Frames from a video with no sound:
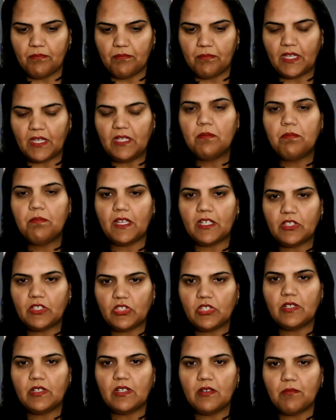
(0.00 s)
big
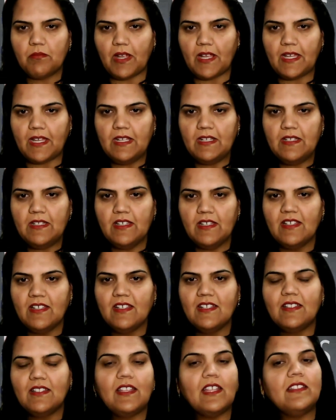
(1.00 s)
picture in mind,
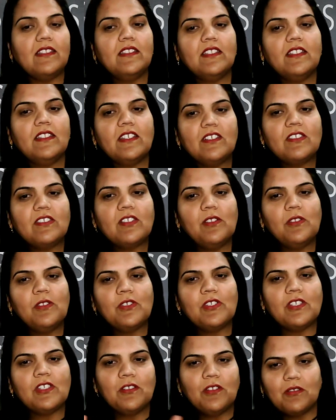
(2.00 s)
then their
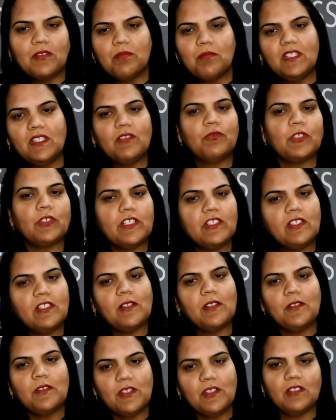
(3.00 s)
solution could be the worst
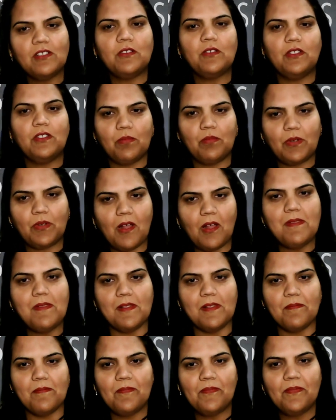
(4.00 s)
solution to the
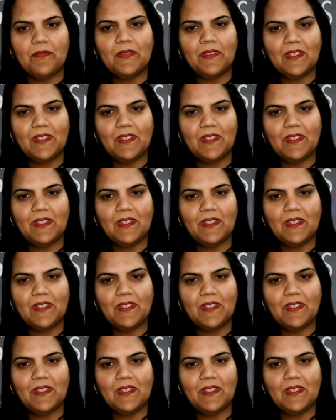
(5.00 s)
problem